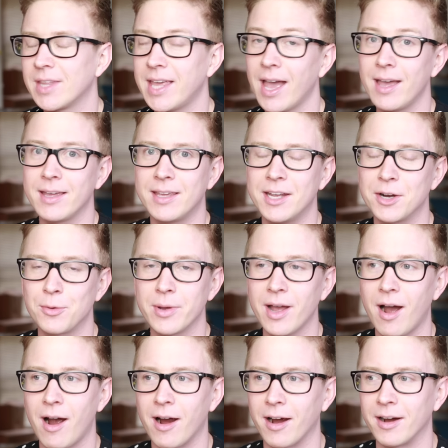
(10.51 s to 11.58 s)
Yet here we
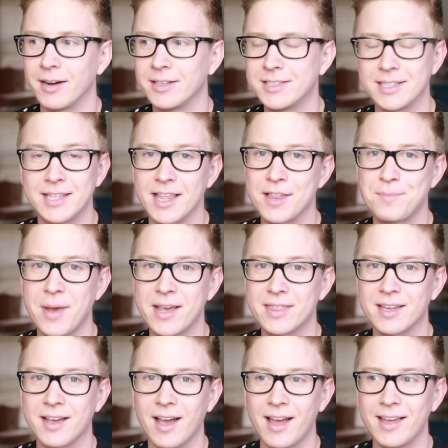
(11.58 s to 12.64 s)
are. Did this
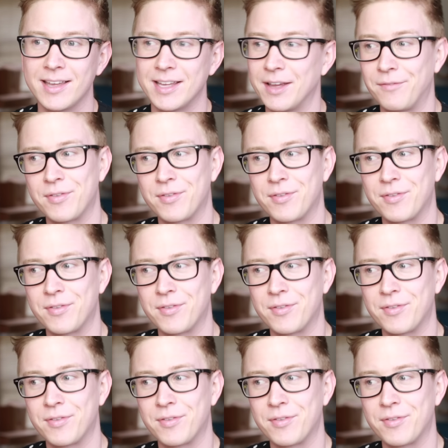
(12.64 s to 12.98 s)
make the cut?